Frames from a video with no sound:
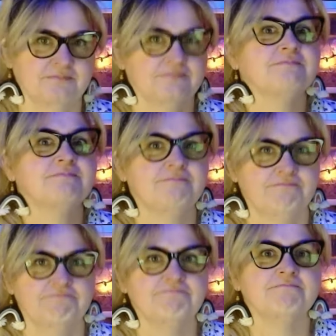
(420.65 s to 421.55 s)

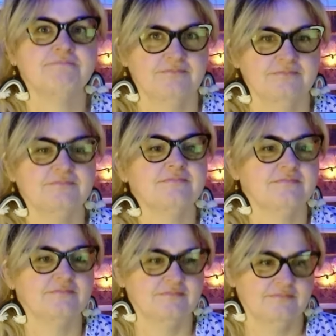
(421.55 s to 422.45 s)

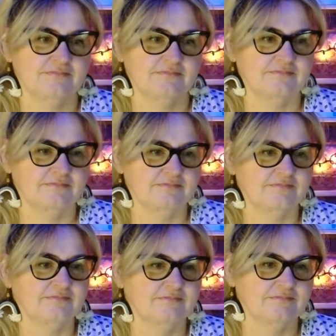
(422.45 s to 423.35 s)

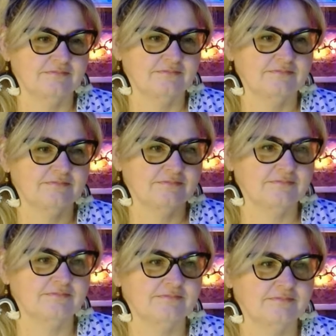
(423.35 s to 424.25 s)

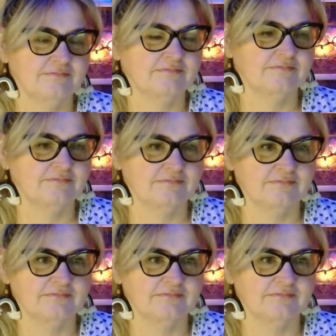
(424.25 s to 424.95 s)
No words are spoken by the person on screen.